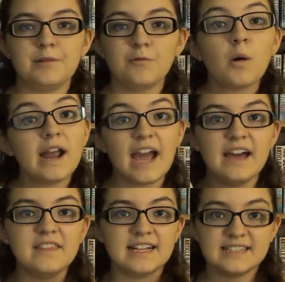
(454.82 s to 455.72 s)
before I
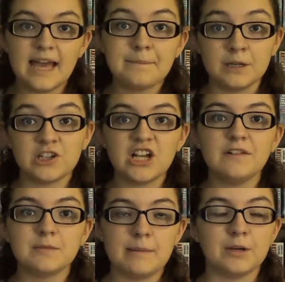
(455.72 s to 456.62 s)
had like set
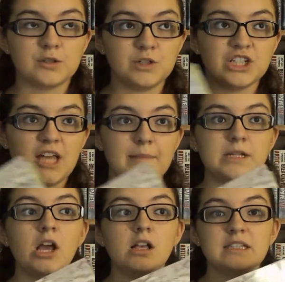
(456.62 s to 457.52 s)
bookshelves, my books were just
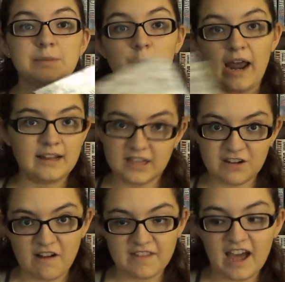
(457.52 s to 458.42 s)
kept
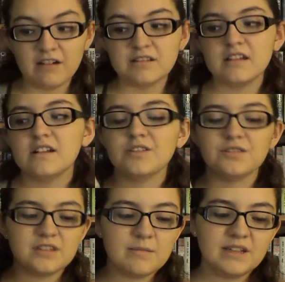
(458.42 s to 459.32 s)
sporadically around the house.
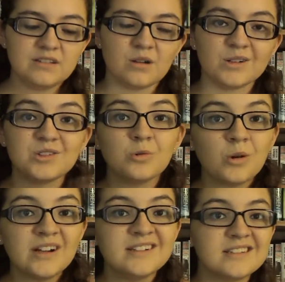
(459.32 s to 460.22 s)
So some of these are in
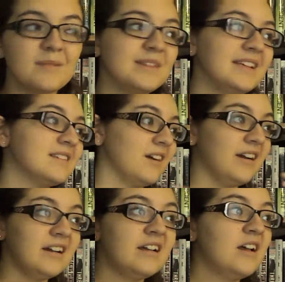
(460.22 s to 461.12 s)
storage, some of these
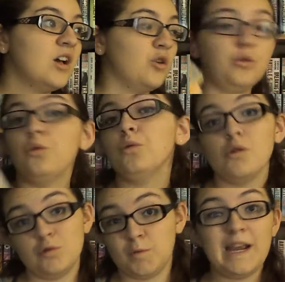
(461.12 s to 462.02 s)
are who
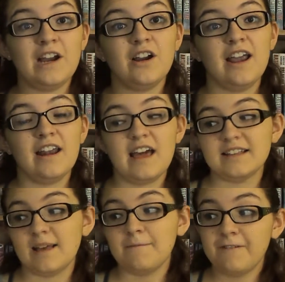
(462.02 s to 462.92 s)
knows where, and
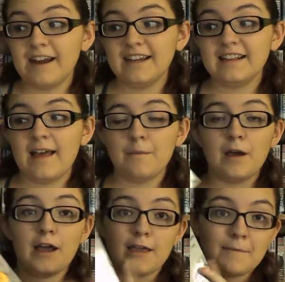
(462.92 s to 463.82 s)
as I'm finding
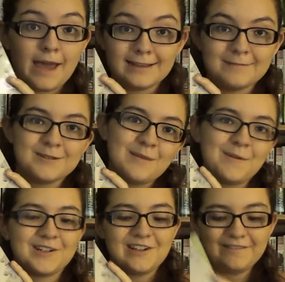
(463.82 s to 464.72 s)
them, I am adding them to my
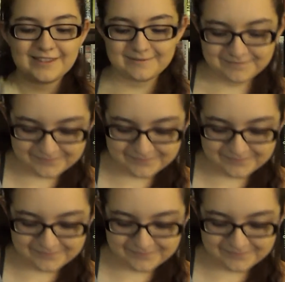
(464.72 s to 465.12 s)
bookshelves.